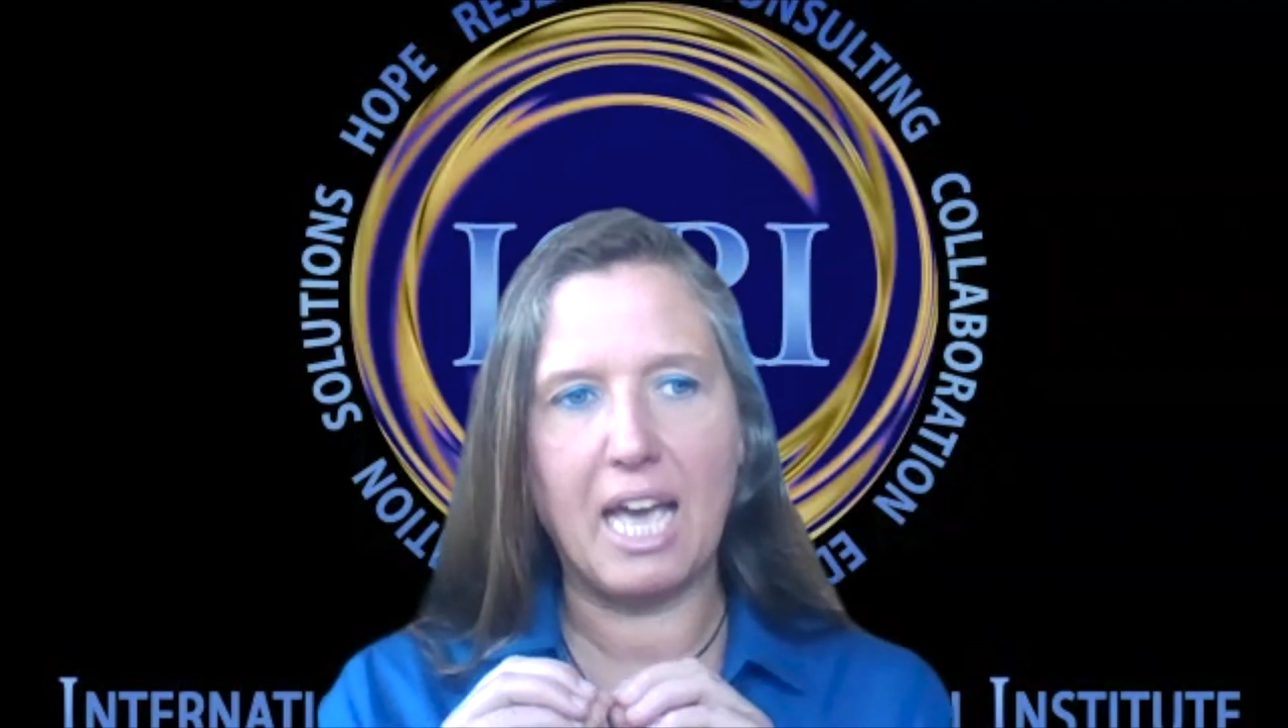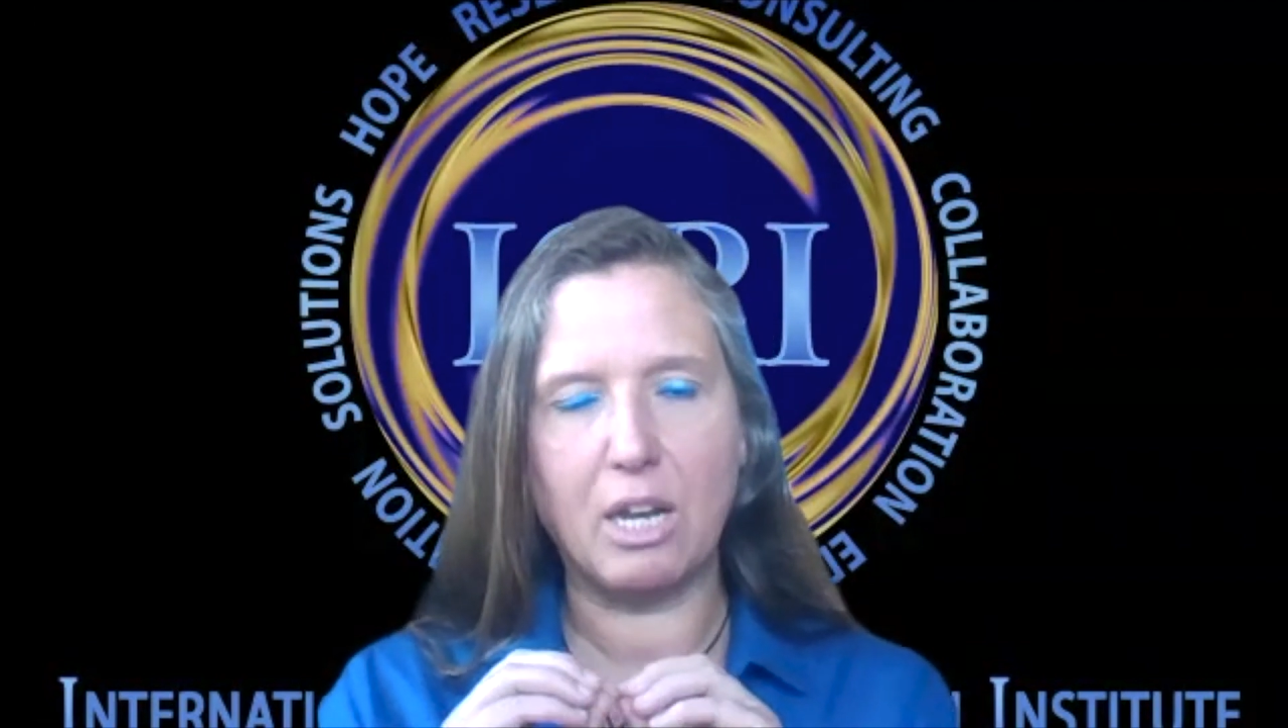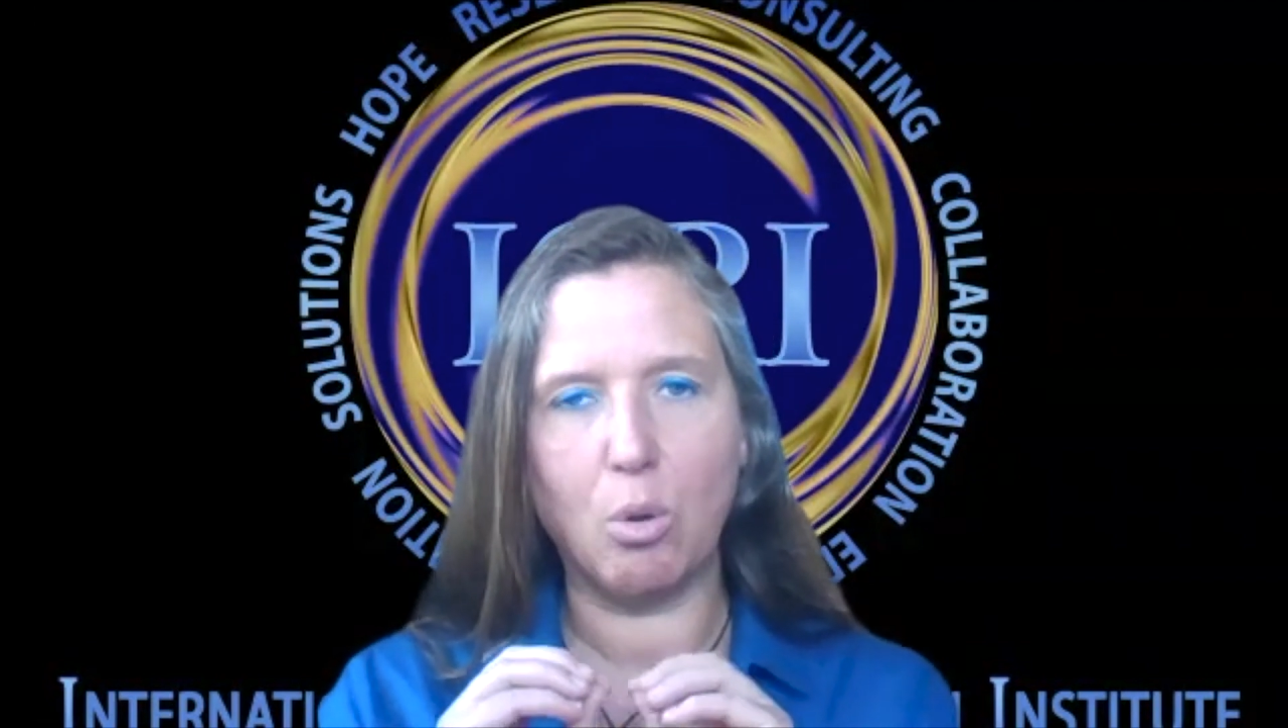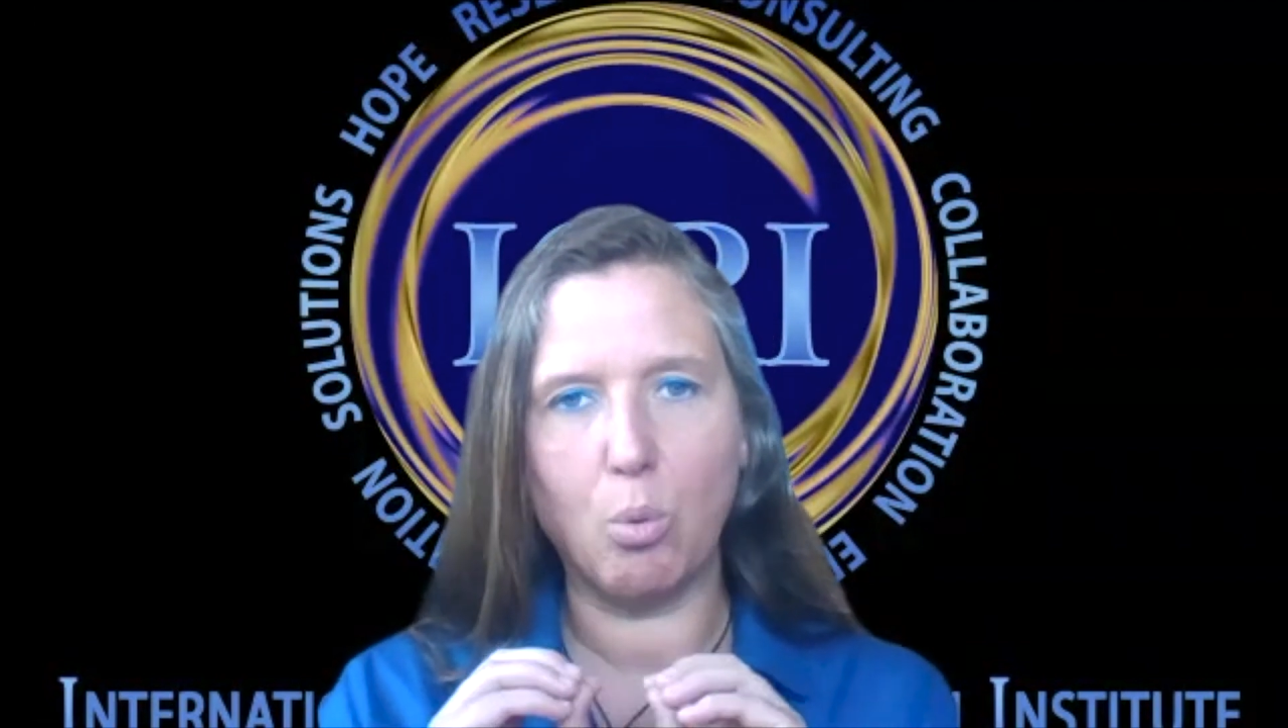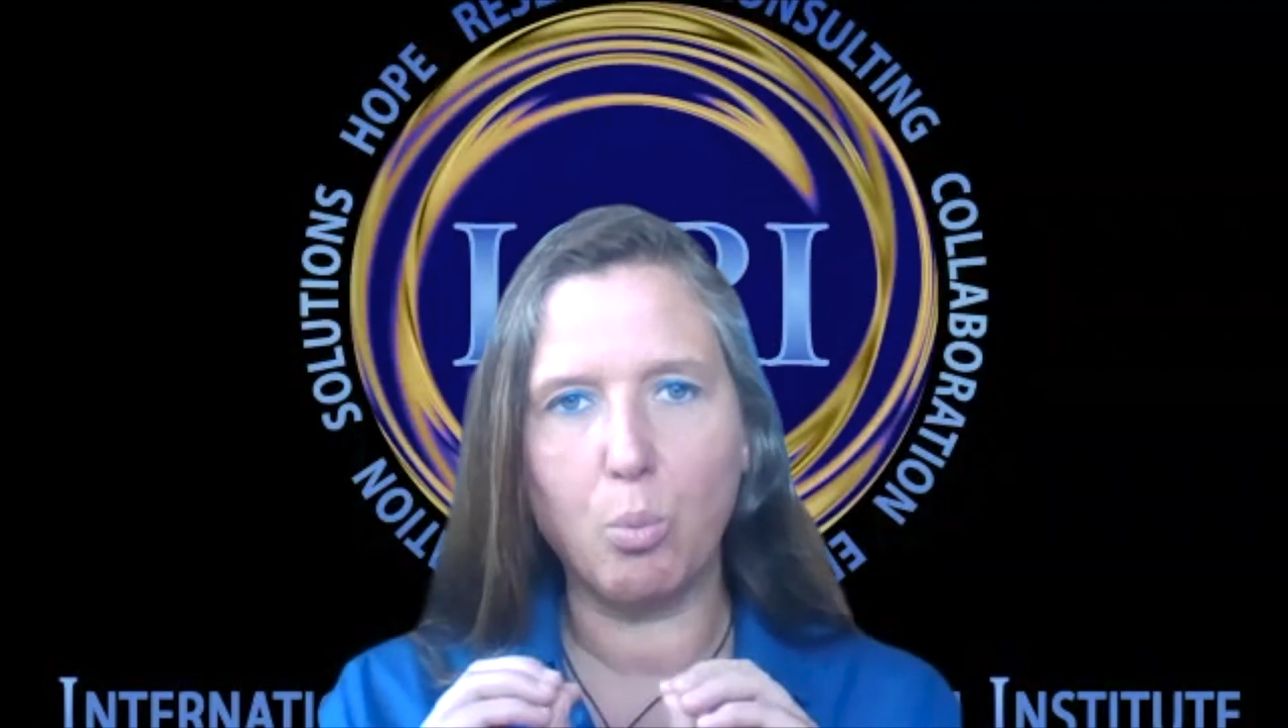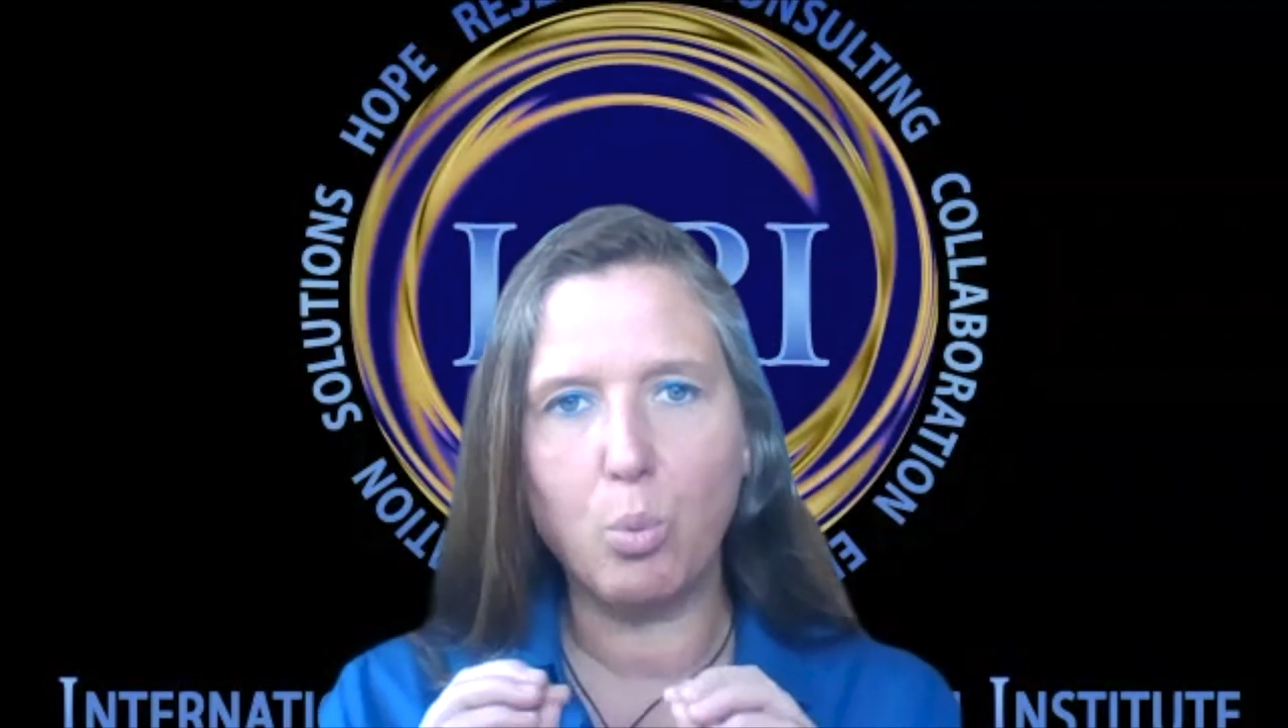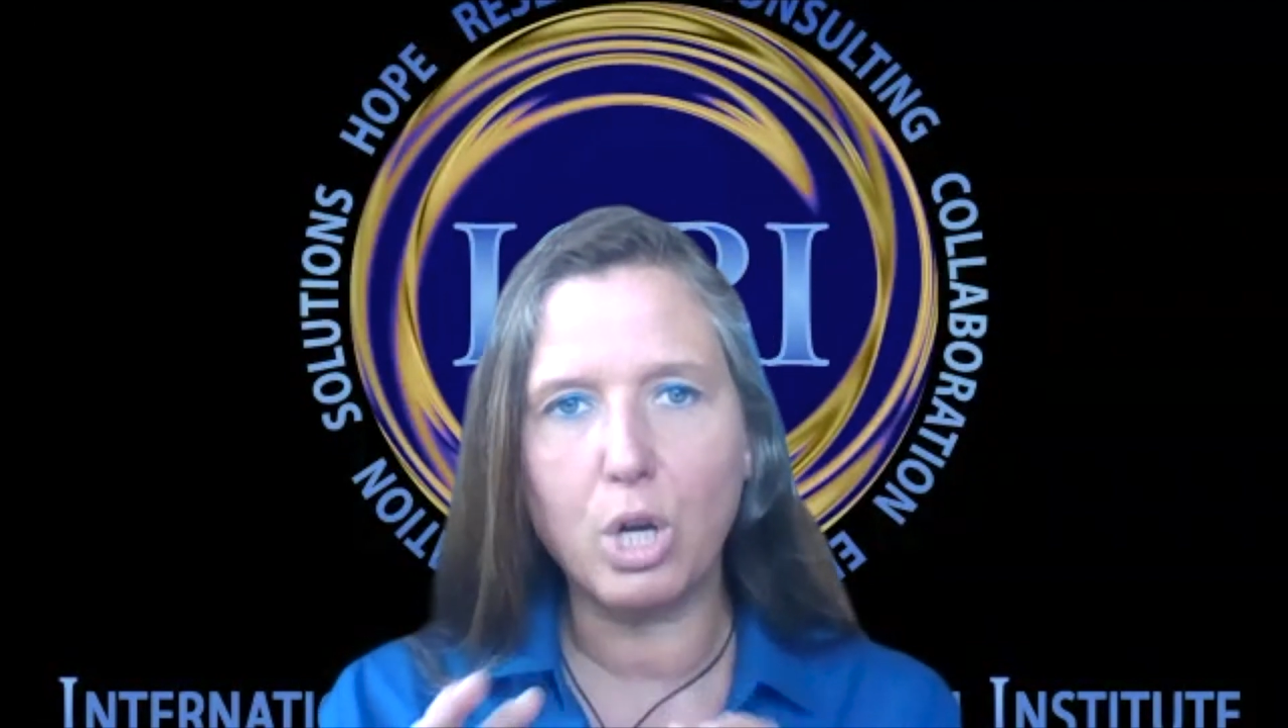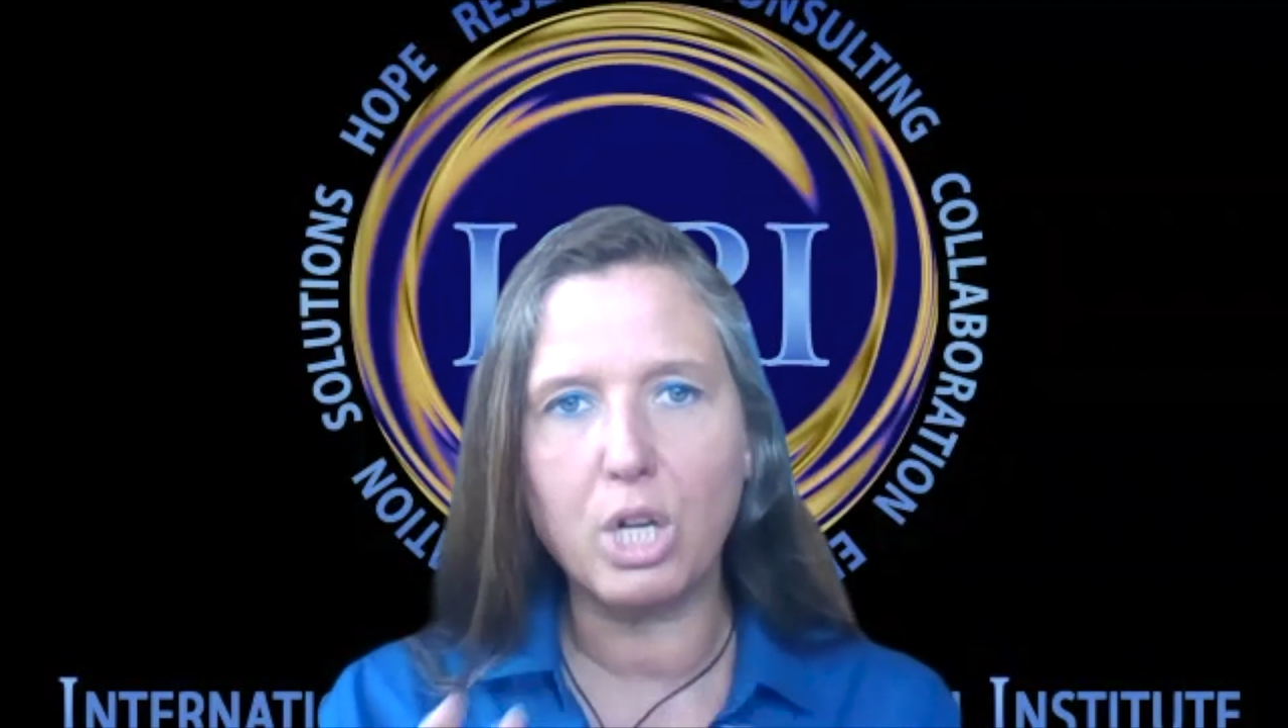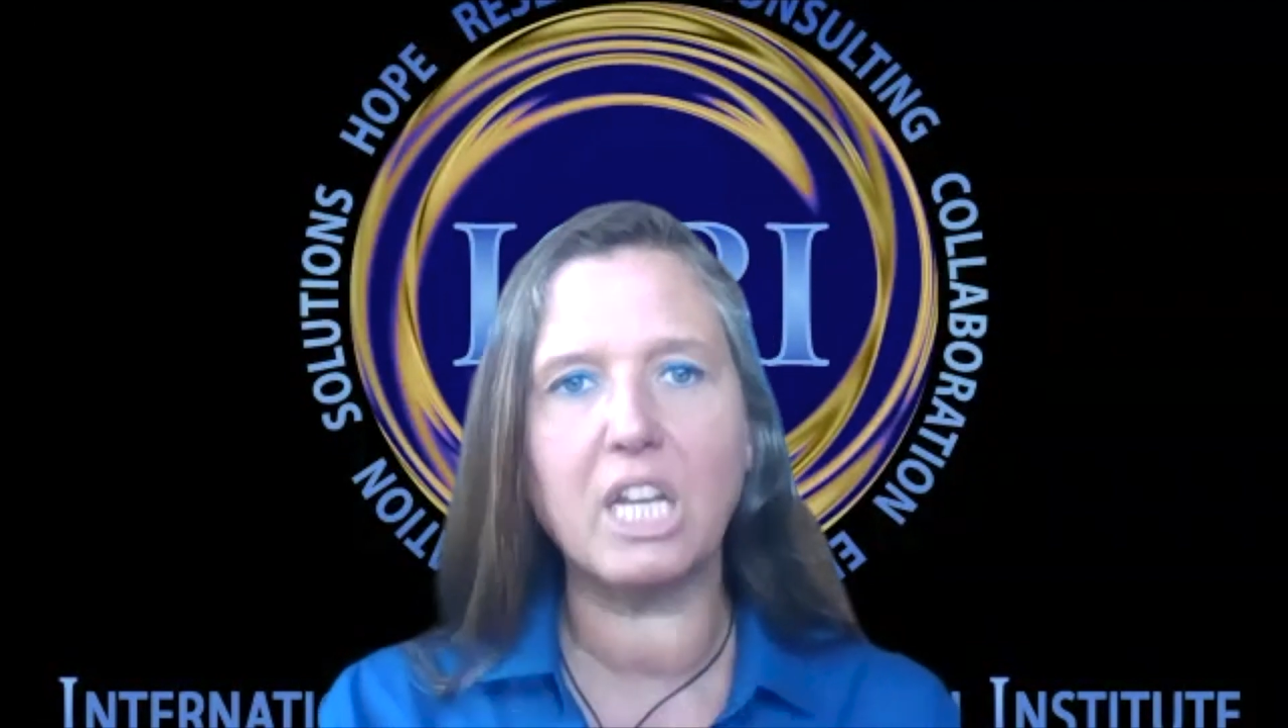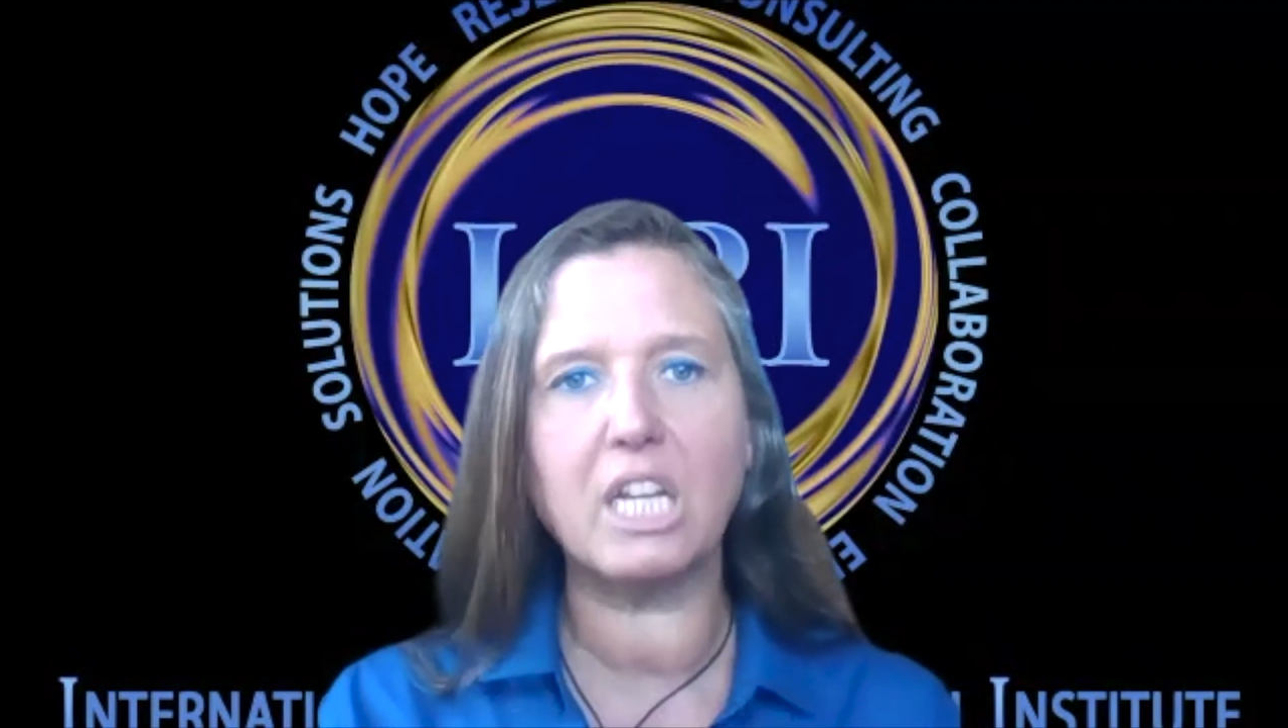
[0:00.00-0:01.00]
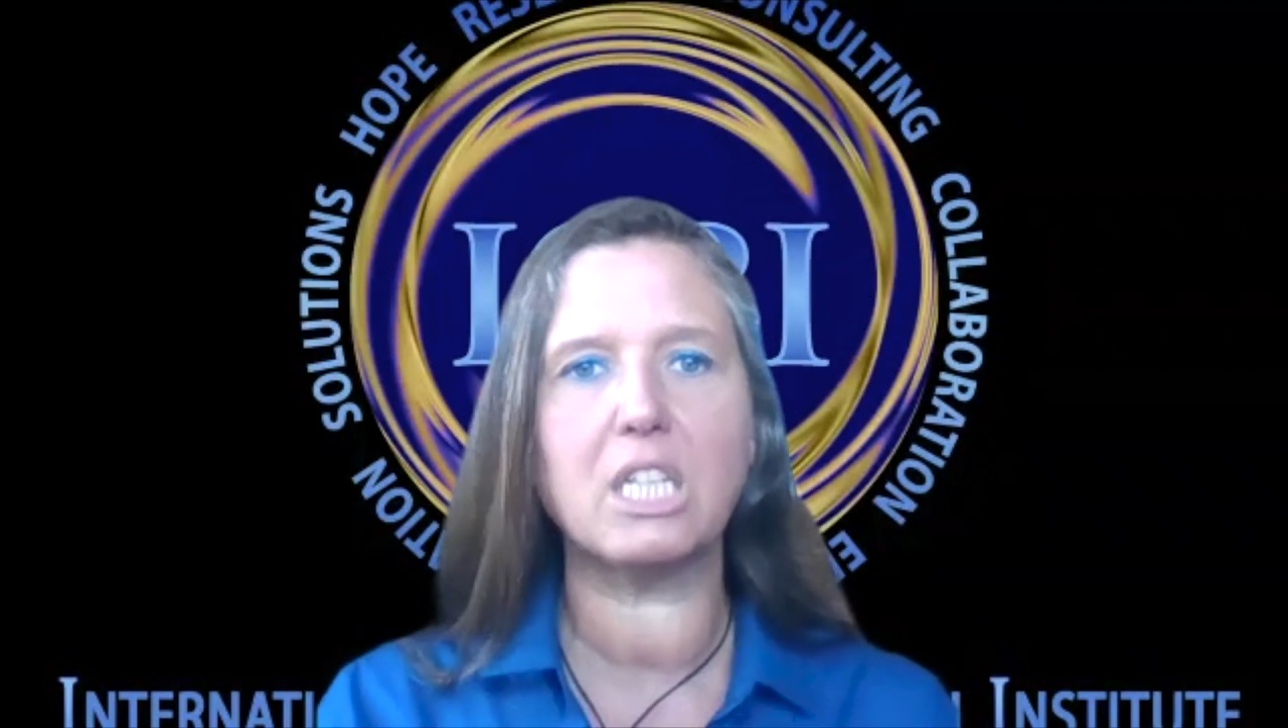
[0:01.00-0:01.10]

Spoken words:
working